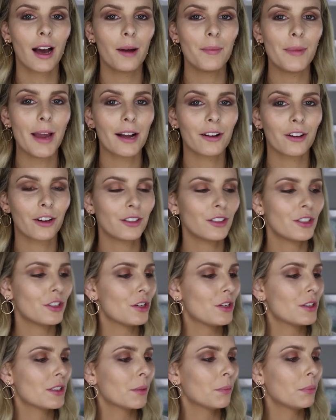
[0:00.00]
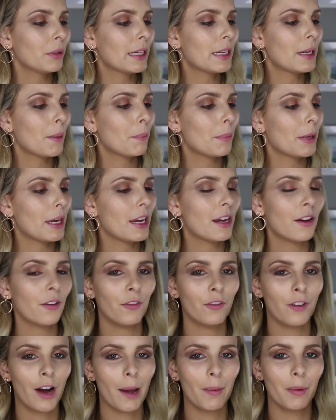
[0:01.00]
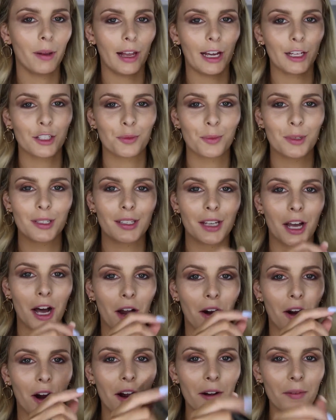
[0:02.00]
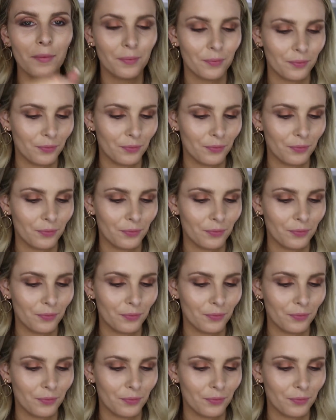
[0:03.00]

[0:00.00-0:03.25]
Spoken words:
I'm now going to use the Blink Big Fiber Lash Mascara,